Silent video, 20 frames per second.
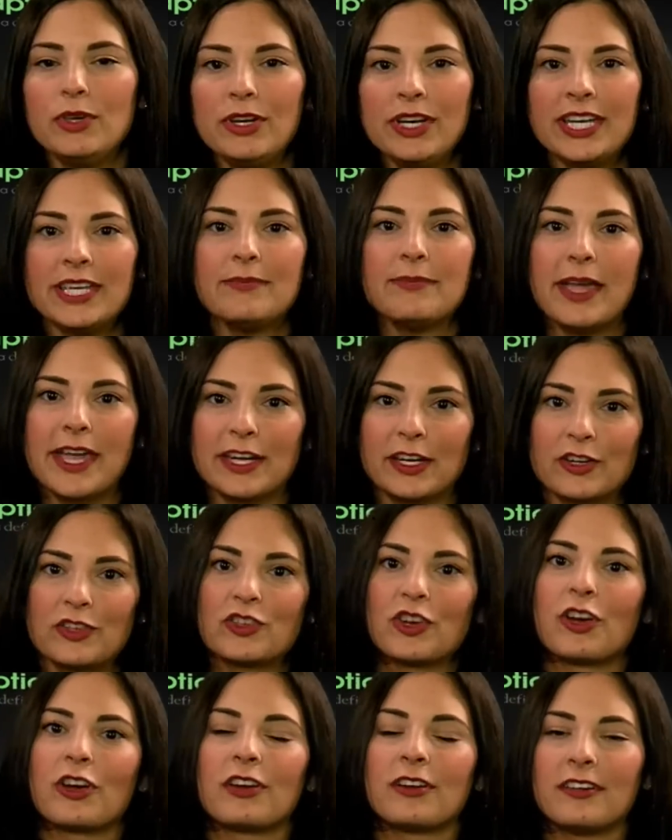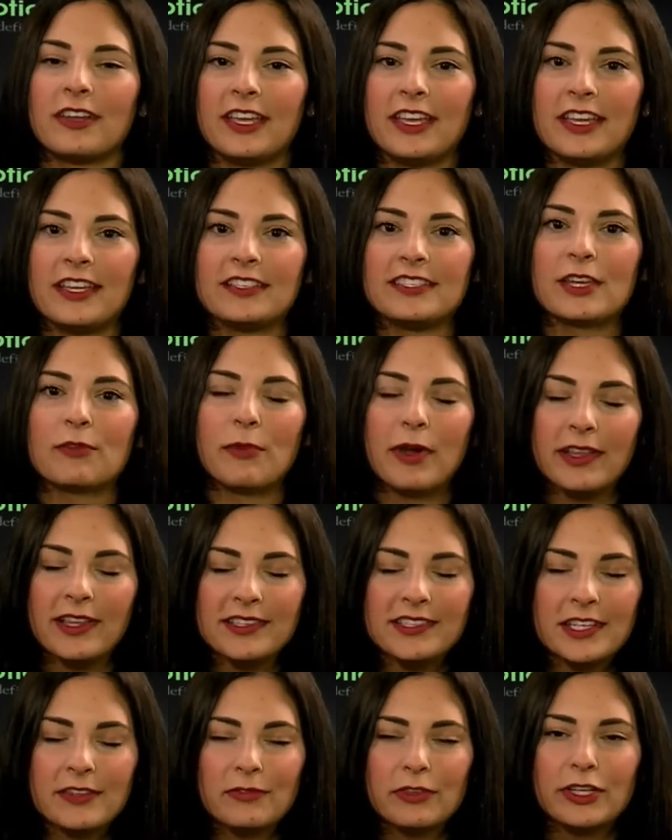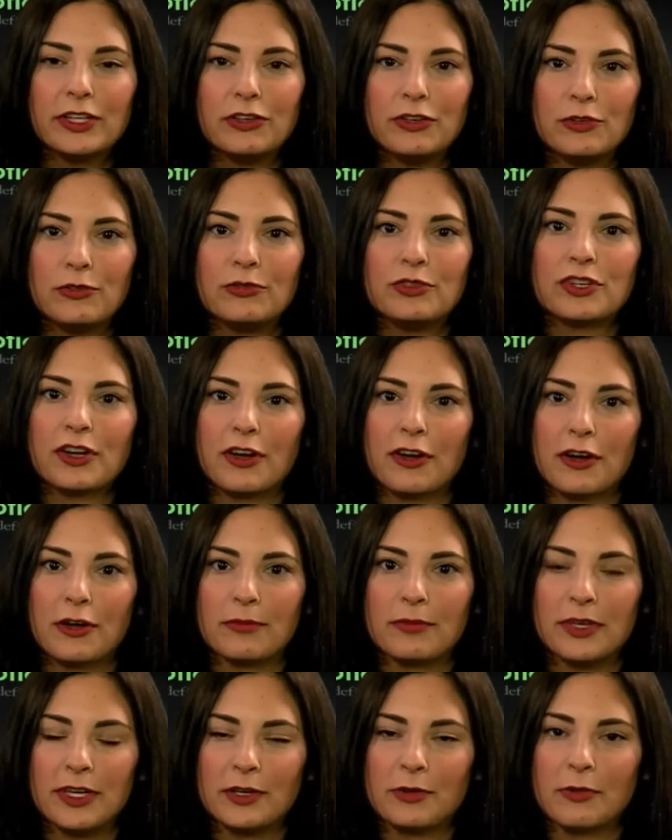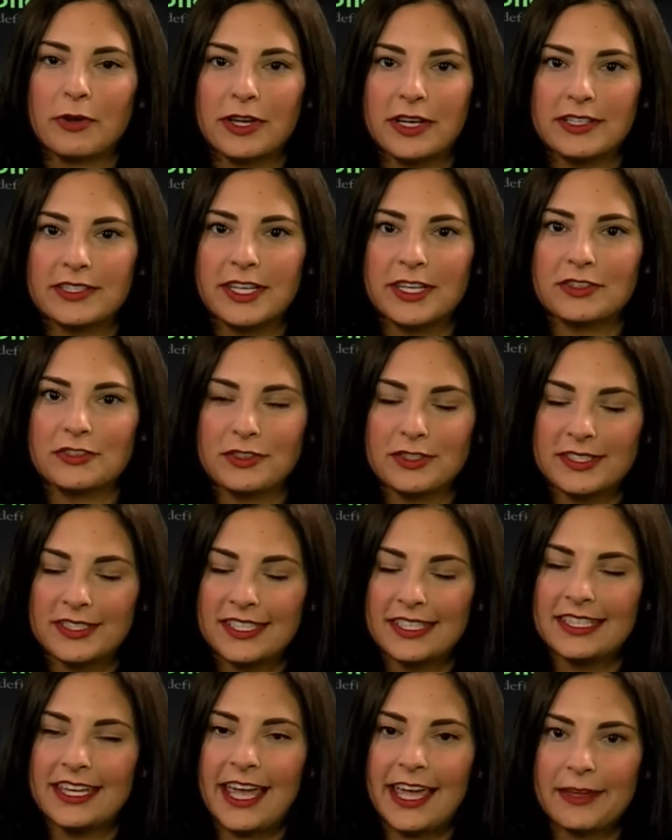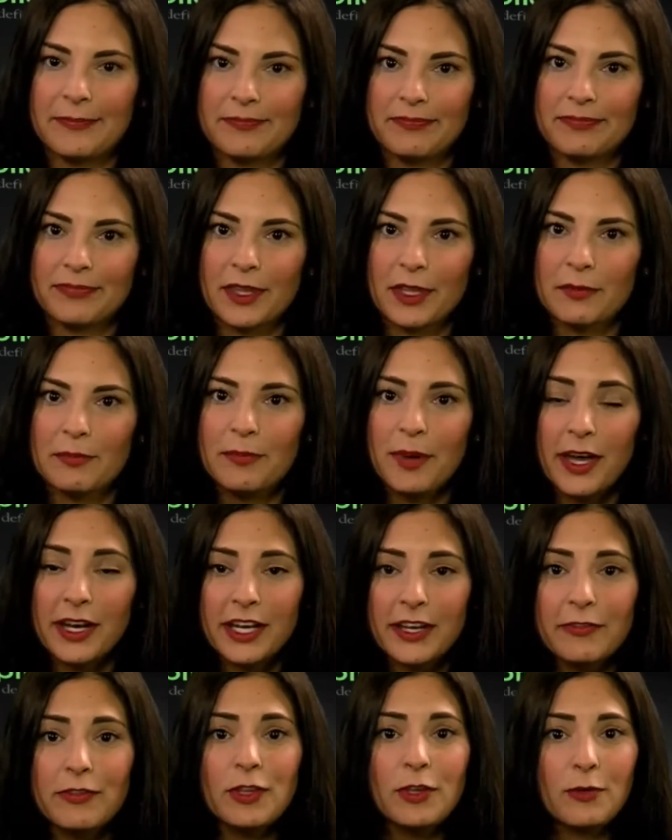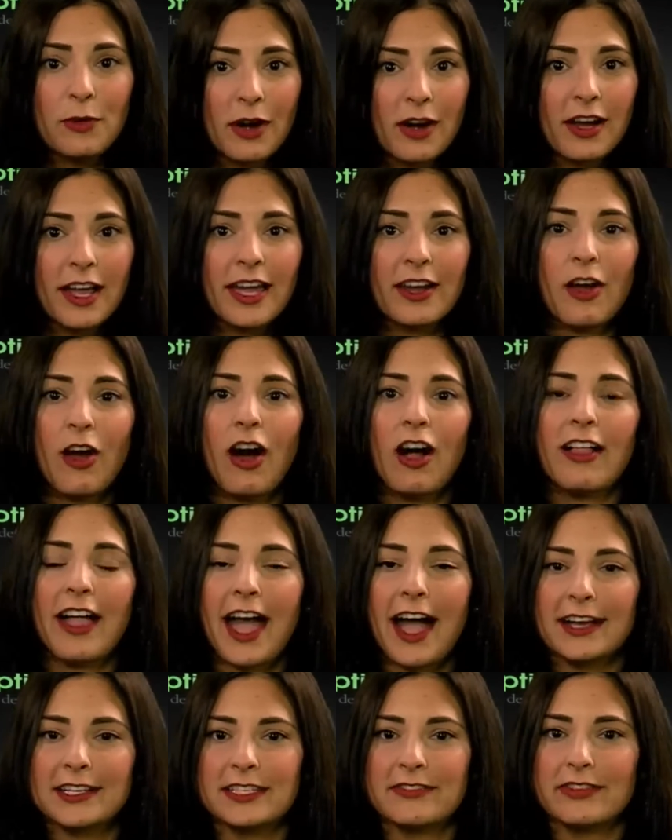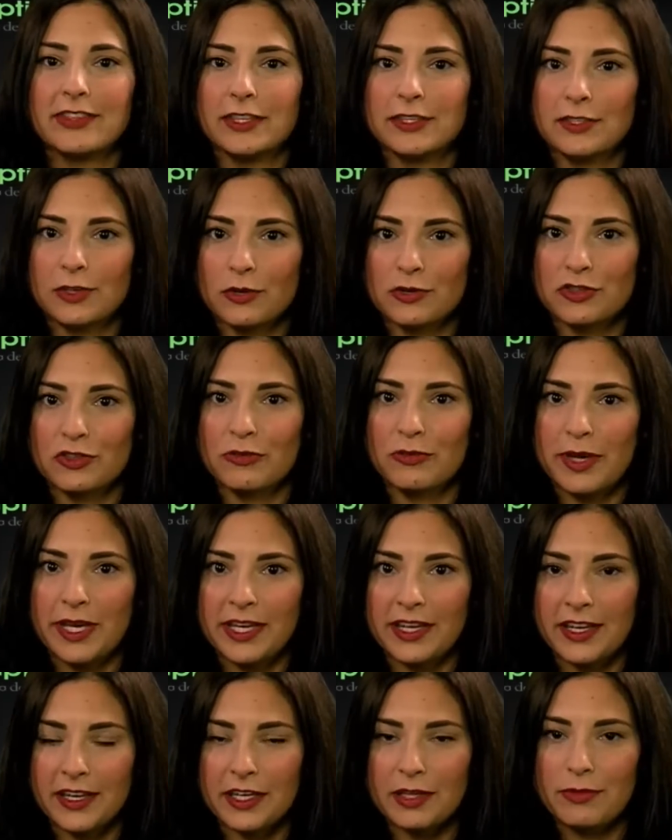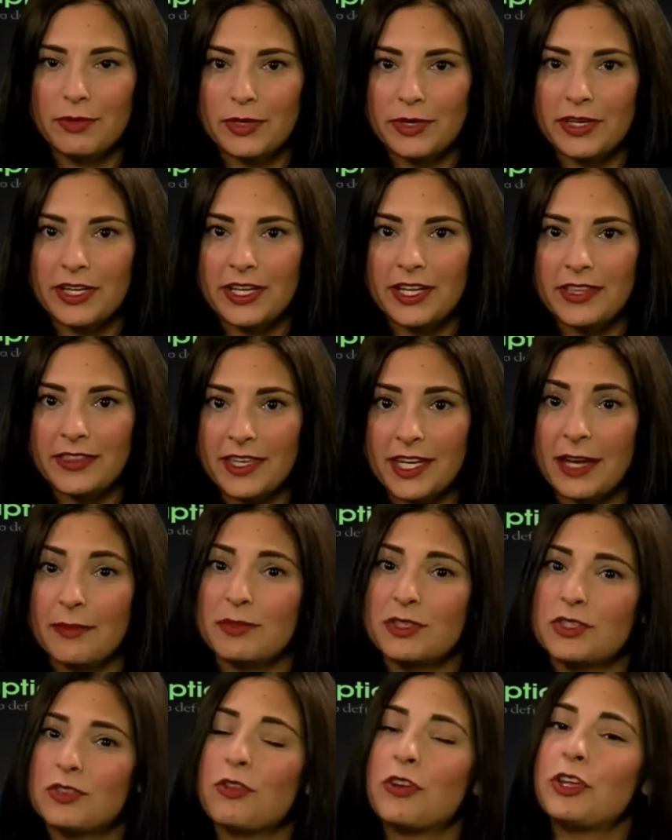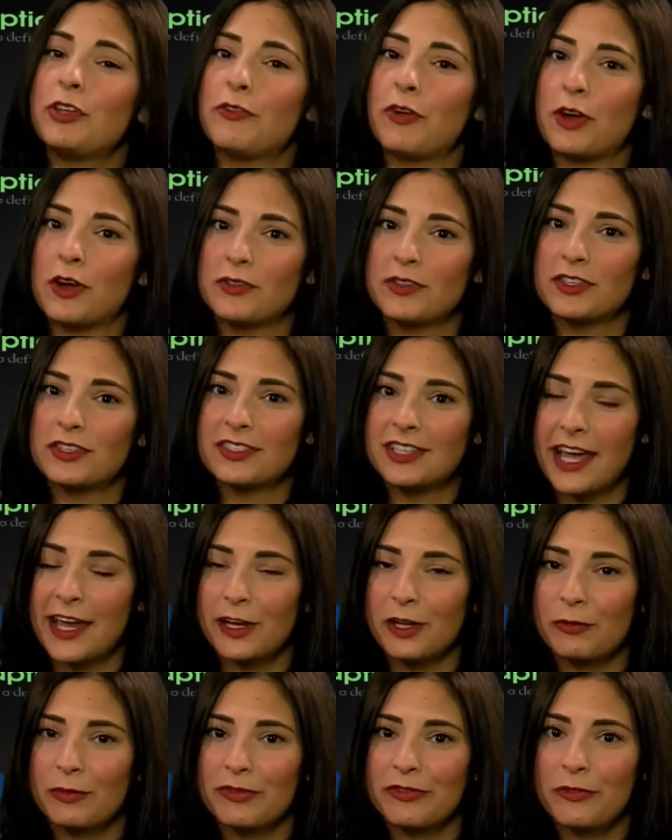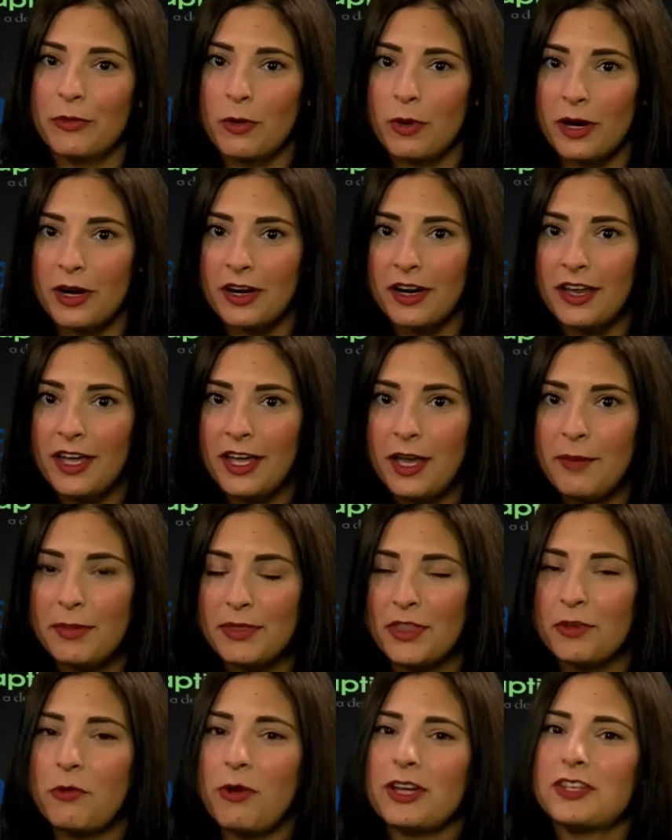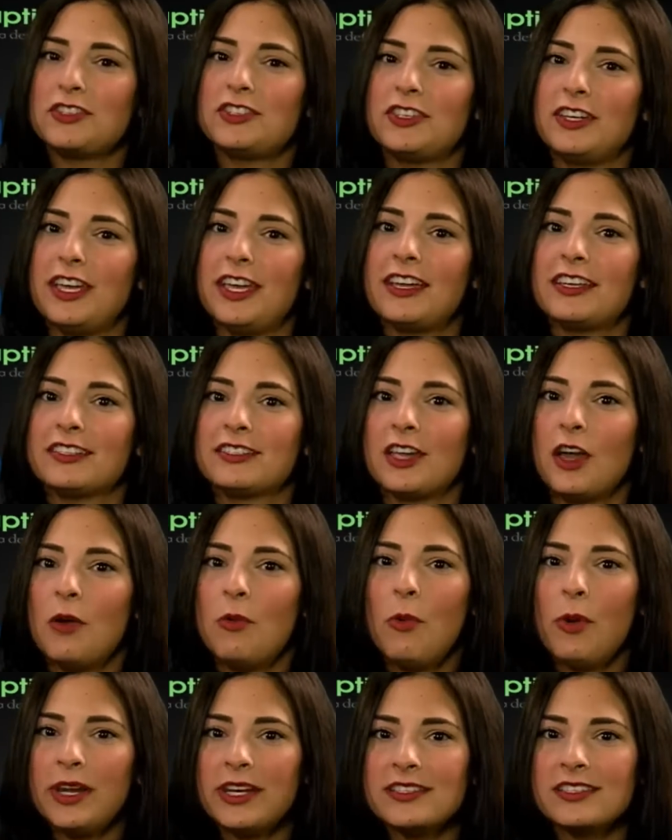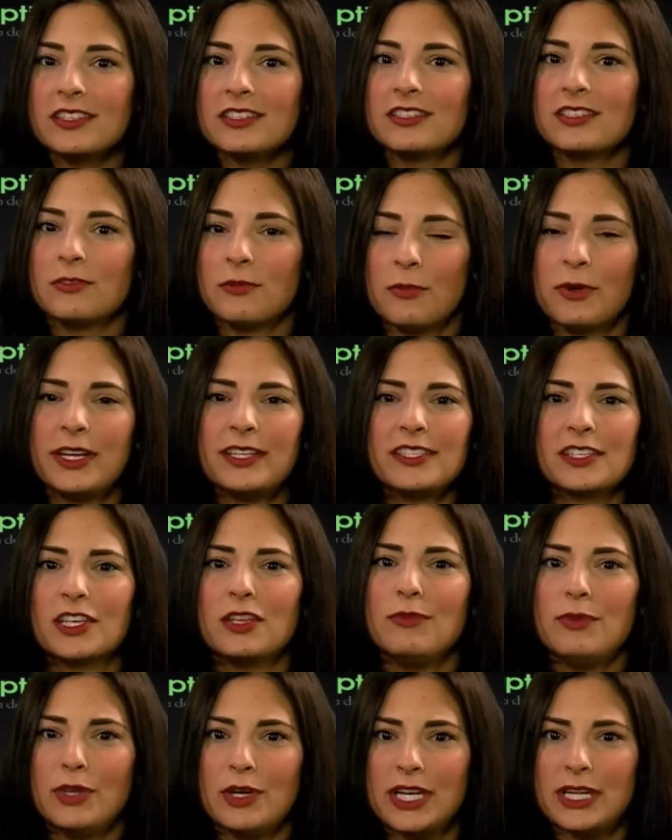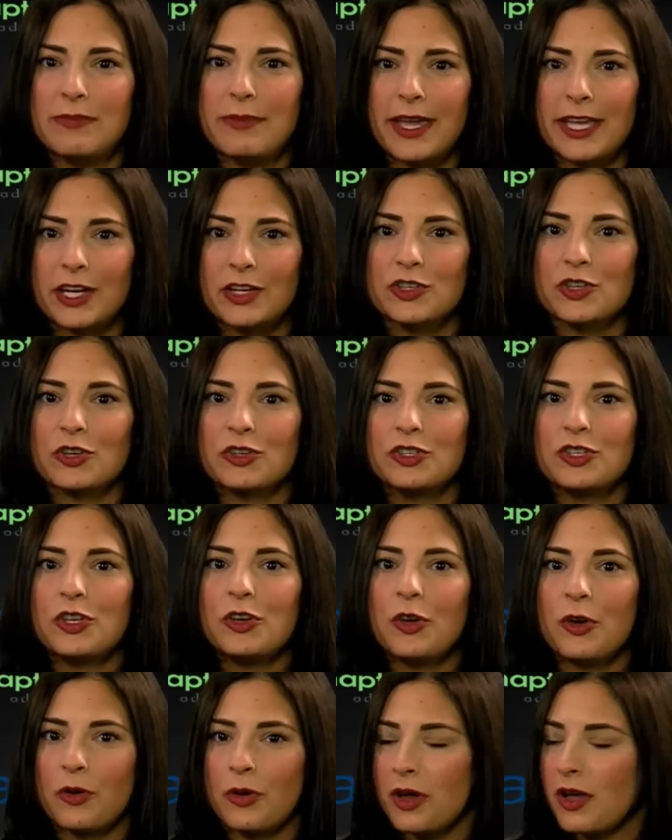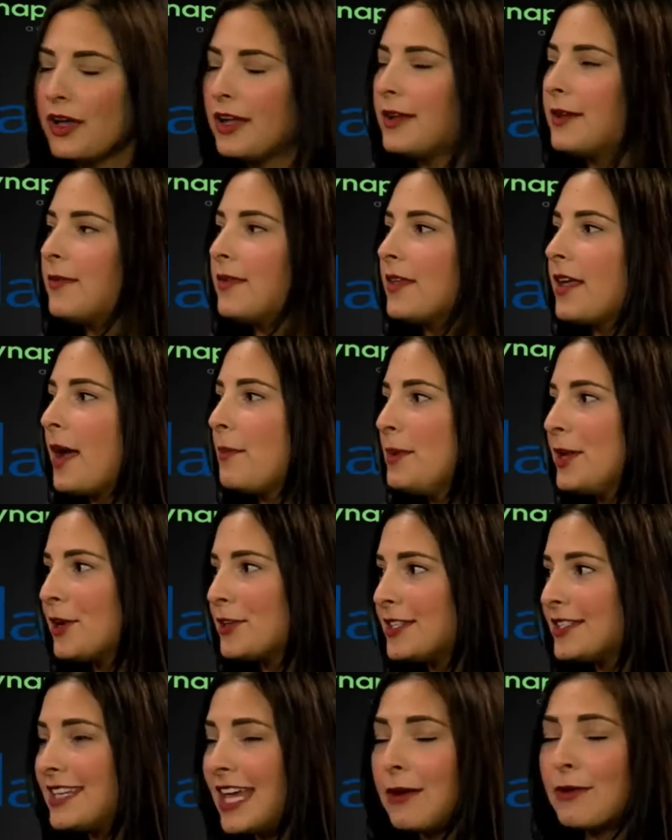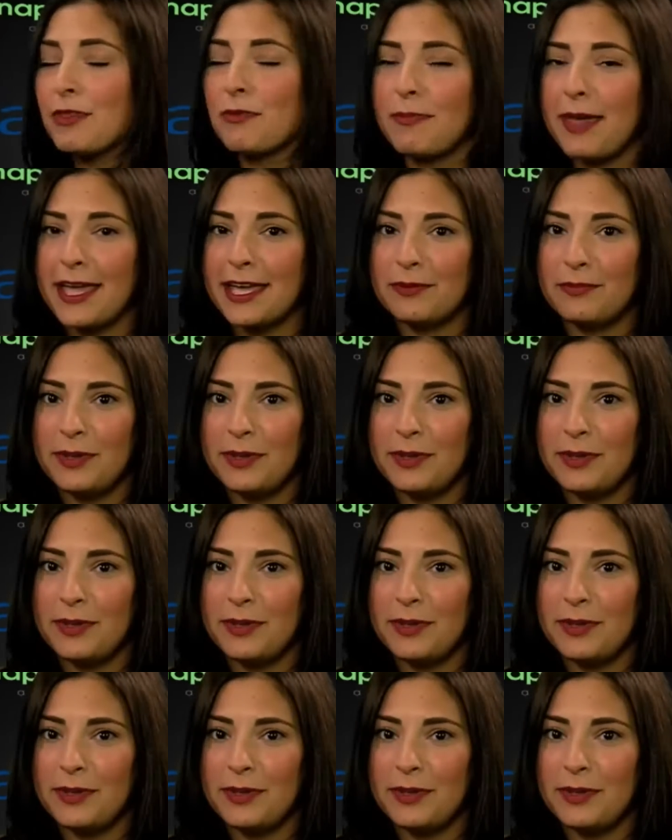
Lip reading: community manager is a relatively new term in organizations today. But if you are at all active in the social media community, then I'm sure you've heard this title before. But the question is, what does a community manager do? I'm here today with Megan